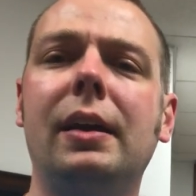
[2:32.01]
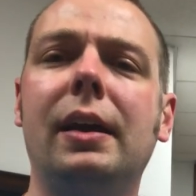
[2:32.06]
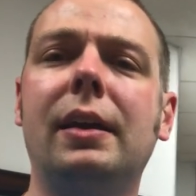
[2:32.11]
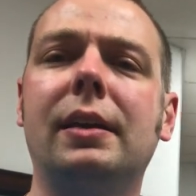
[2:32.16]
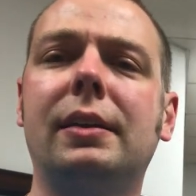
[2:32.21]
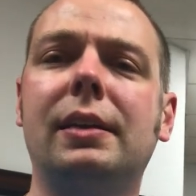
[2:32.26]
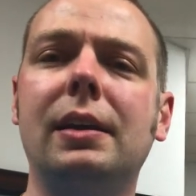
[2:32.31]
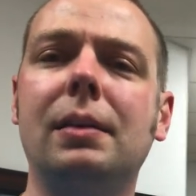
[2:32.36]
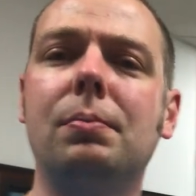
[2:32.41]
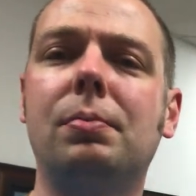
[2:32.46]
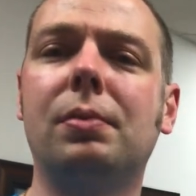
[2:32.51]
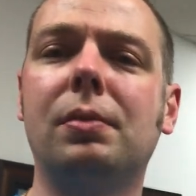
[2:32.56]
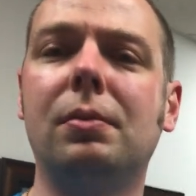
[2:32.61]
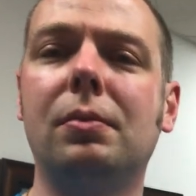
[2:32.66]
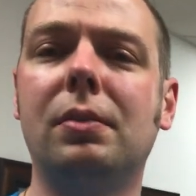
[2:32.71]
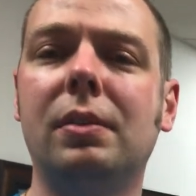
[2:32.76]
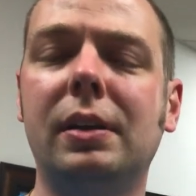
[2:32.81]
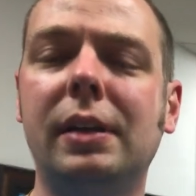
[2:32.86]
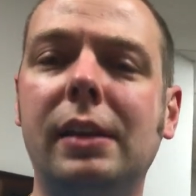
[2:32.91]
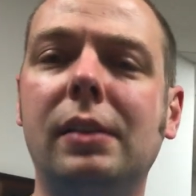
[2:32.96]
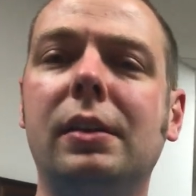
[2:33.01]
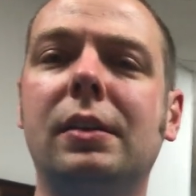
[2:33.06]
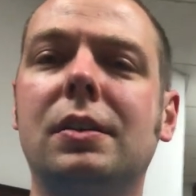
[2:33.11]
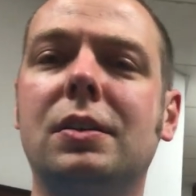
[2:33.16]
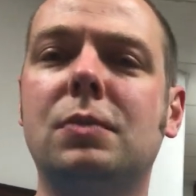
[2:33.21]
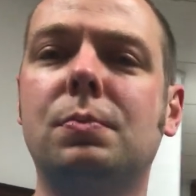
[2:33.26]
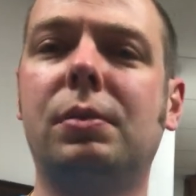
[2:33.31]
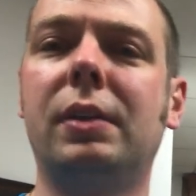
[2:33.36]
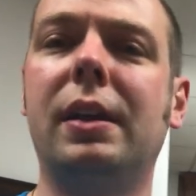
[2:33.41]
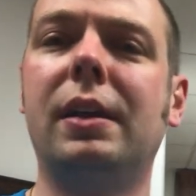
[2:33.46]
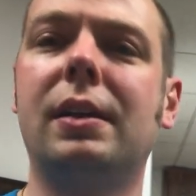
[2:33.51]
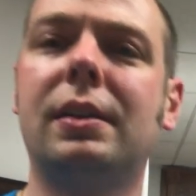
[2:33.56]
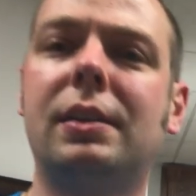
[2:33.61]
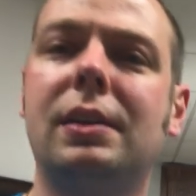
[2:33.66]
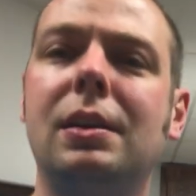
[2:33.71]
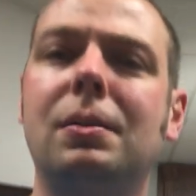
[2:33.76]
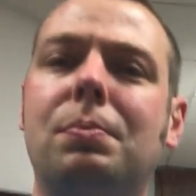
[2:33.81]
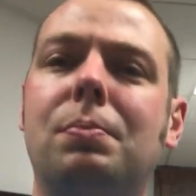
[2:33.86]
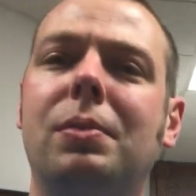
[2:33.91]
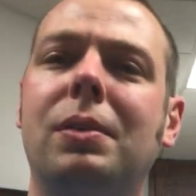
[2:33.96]
and keep healing this planet,
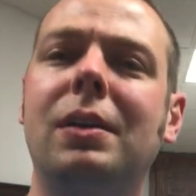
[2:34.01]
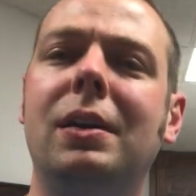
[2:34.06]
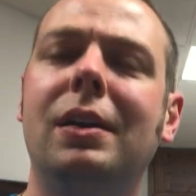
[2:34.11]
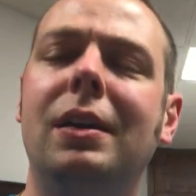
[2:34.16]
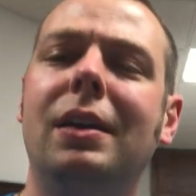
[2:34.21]
keep